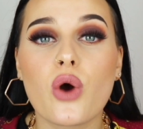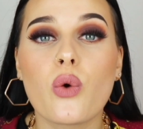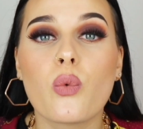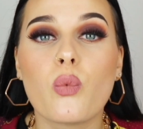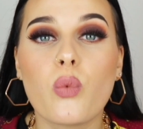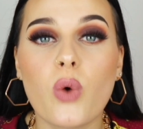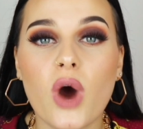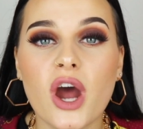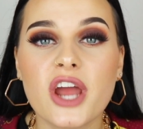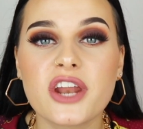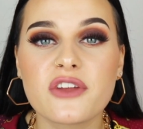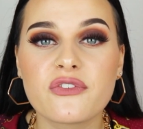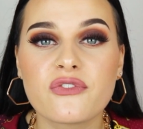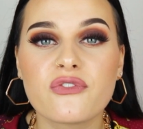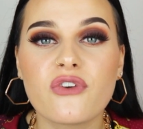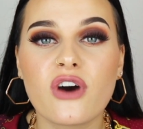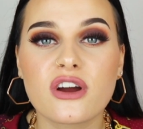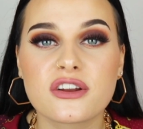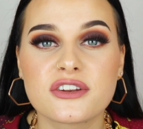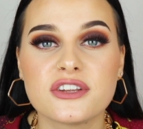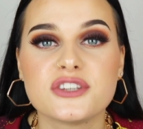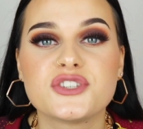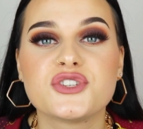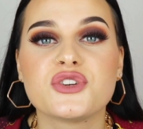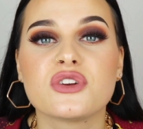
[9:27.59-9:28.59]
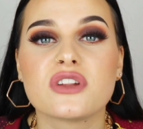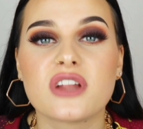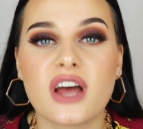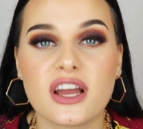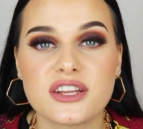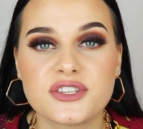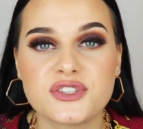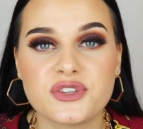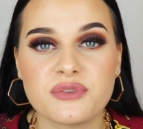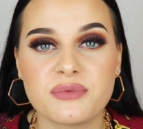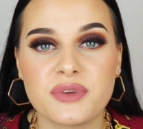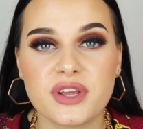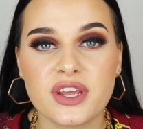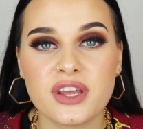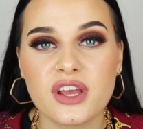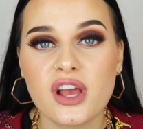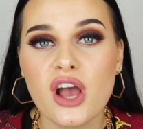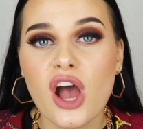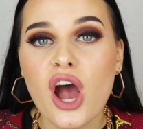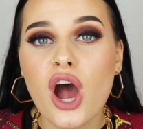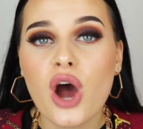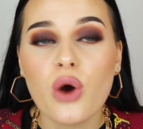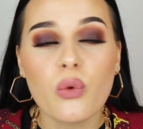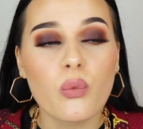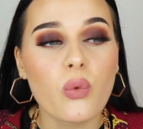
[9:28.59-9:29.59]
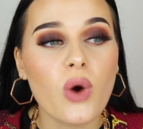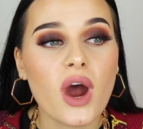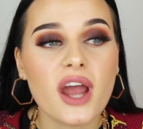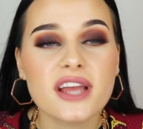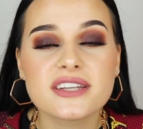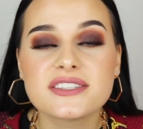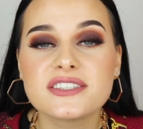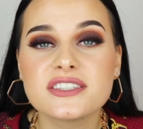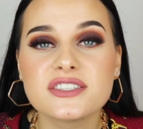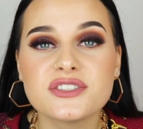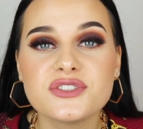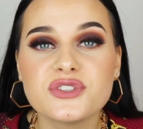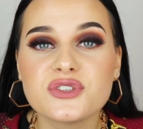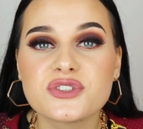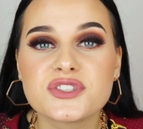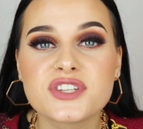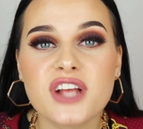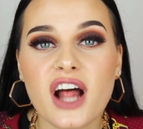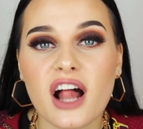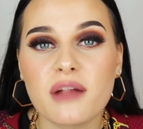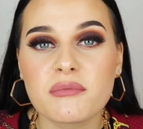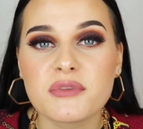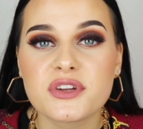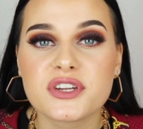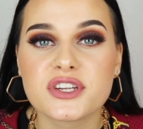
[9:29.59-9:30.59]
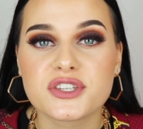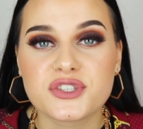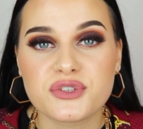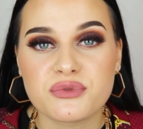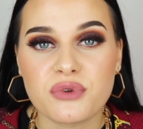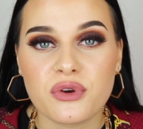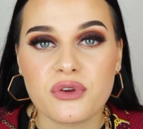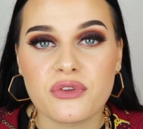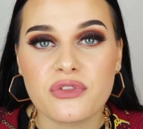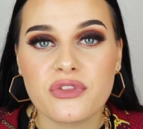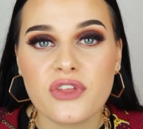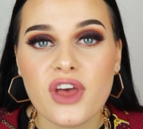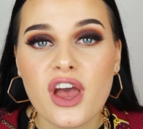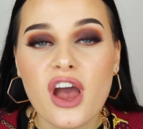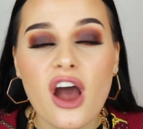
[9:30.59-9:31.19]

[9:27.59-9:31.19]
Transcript: why the fuck did you lie to me? Why didn't you tell me the truth?